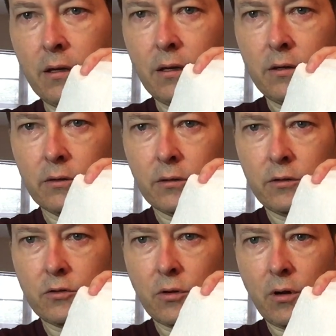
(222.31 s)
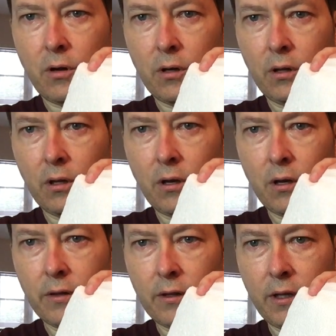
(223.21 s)
and you're going to draw
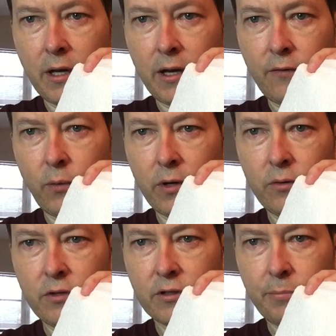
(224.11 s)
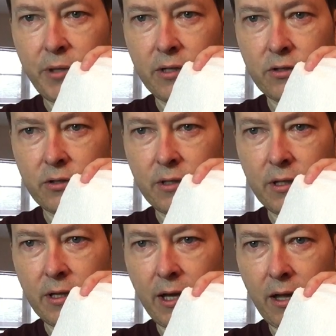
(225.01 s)
along the line of what you just pinched,
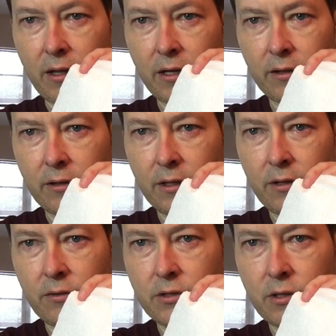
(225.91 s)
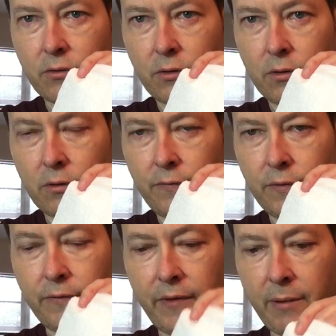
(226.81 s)
the outline, to get your general curve for
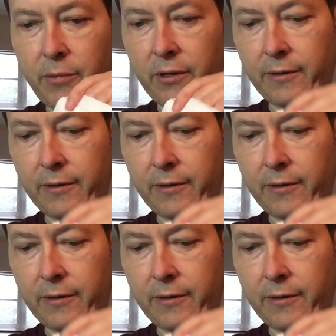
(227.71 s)
the fabric.